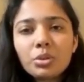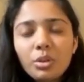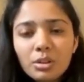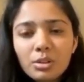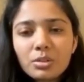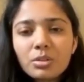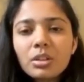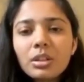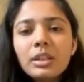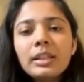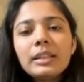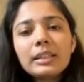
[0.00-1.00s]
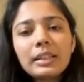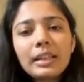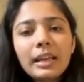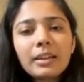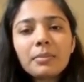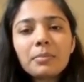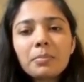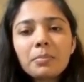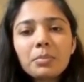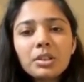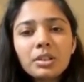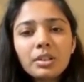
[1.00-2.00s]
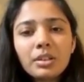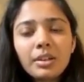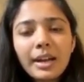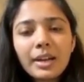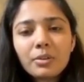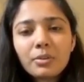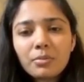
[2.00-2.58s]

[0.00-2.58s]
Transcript: also. Then I tried.